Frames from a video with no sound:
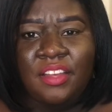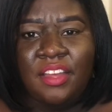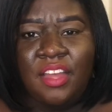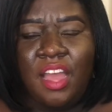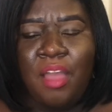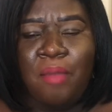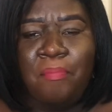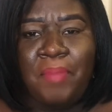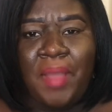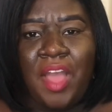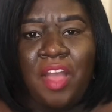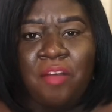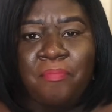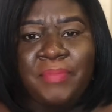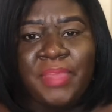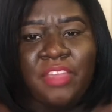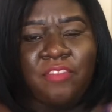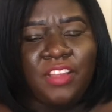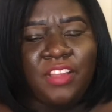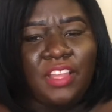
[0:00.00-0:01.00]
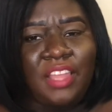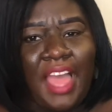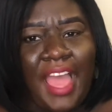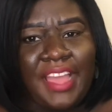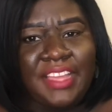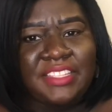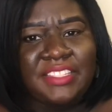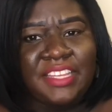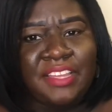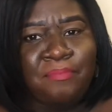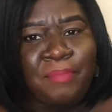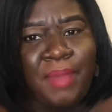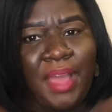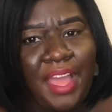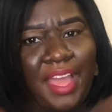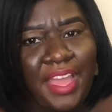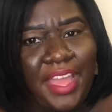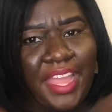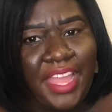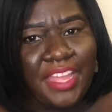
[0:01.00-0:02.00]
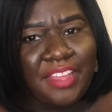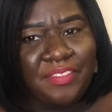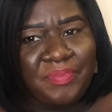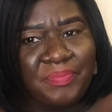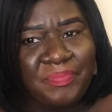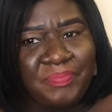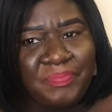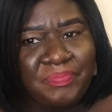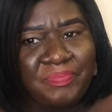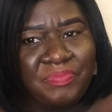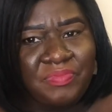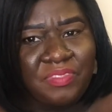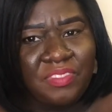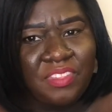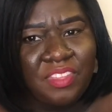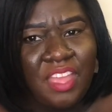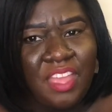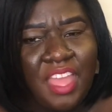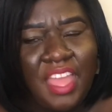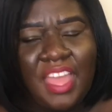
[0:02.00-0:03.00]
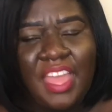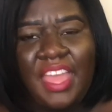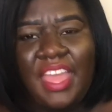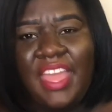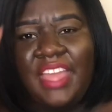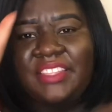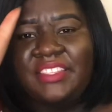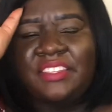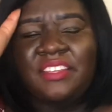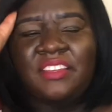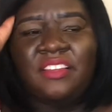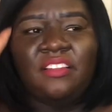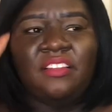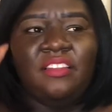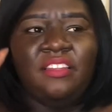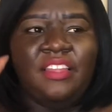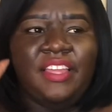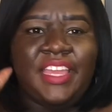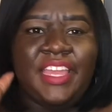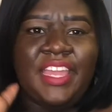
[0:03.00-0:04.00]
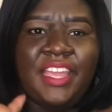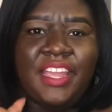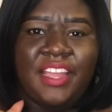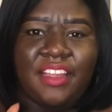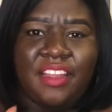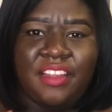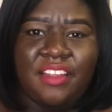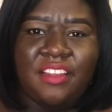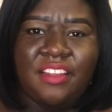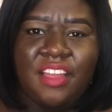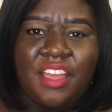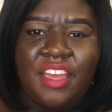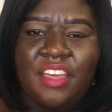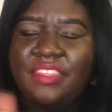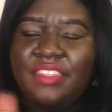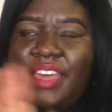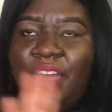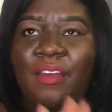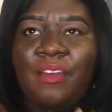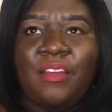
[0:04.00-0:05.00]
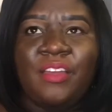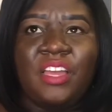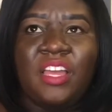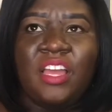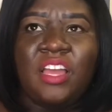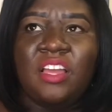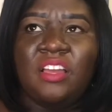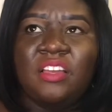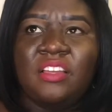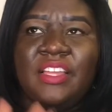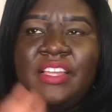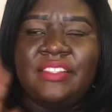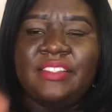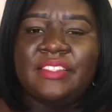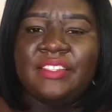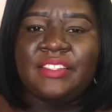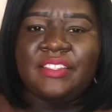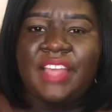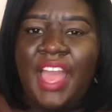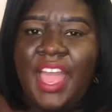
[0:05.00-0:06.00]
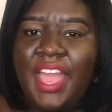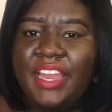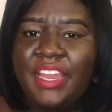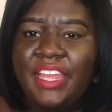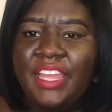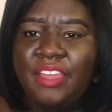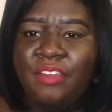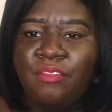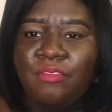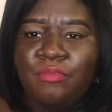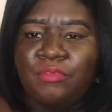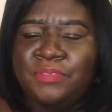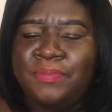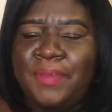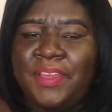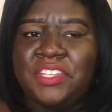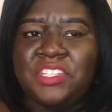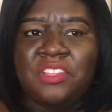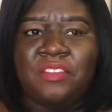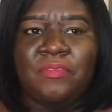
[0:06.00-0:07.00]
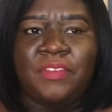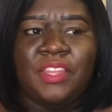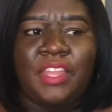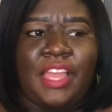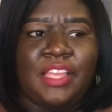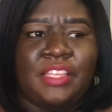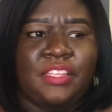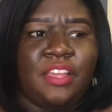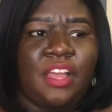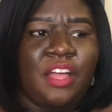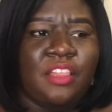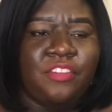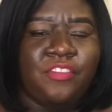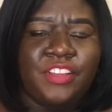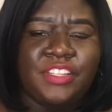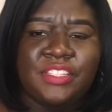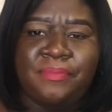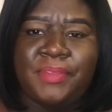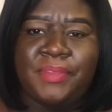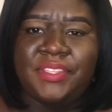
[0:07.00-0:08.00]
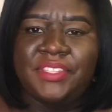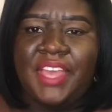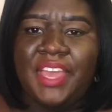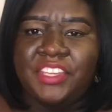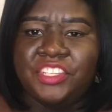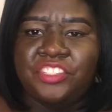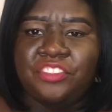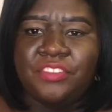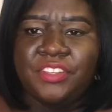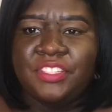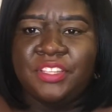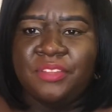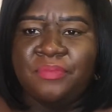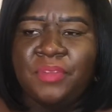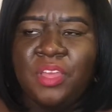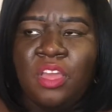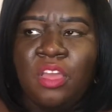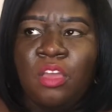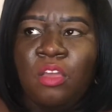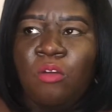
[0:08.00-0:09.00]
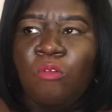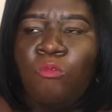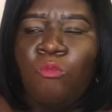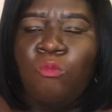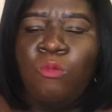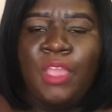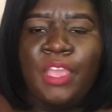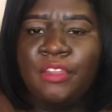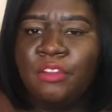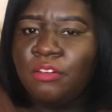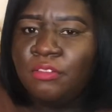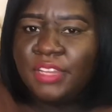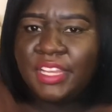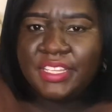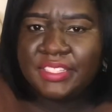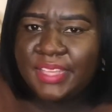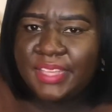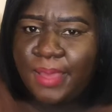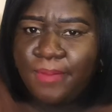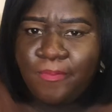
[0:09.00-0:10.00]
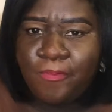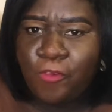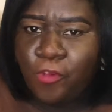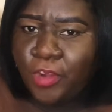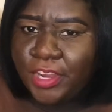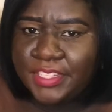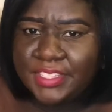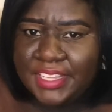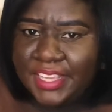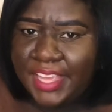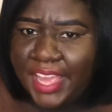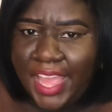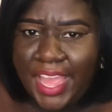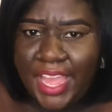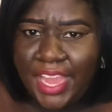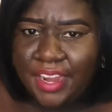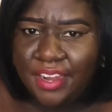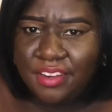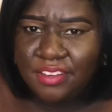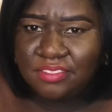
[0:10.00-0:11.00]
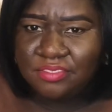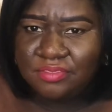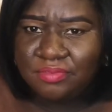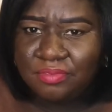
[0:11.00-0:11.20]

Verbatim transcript: about me relaxing mine? It's clear that in society, especially with like colorism and texturism, we don't accept 4C hair.